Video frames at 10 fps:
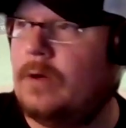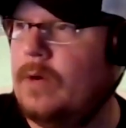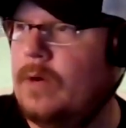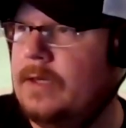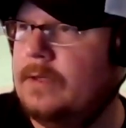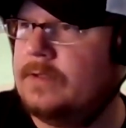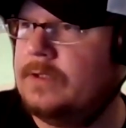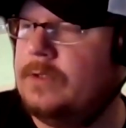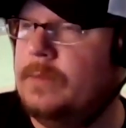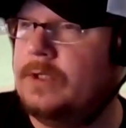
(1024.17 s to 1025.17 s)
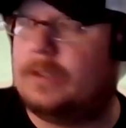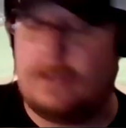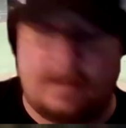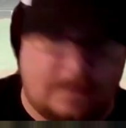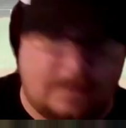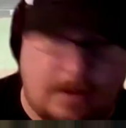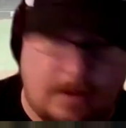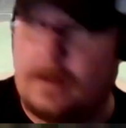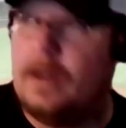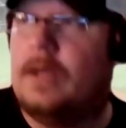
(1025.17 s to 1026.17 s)
ahead, and since you mentioned Evan
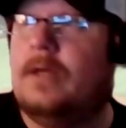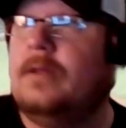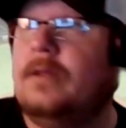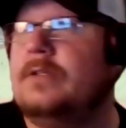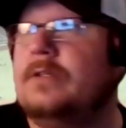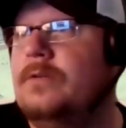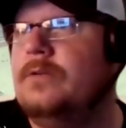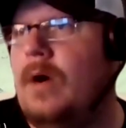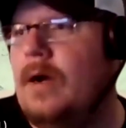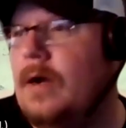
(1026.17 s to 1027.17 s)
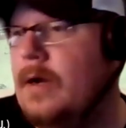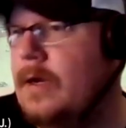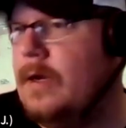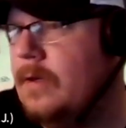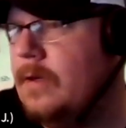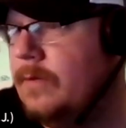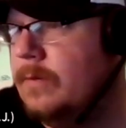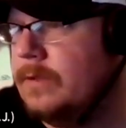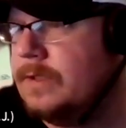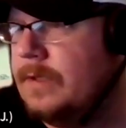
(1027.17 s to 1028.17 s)
Carter, this is why we
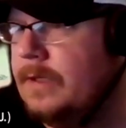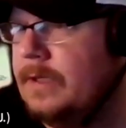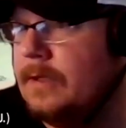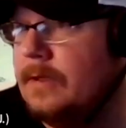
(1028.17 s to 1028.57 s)
were saying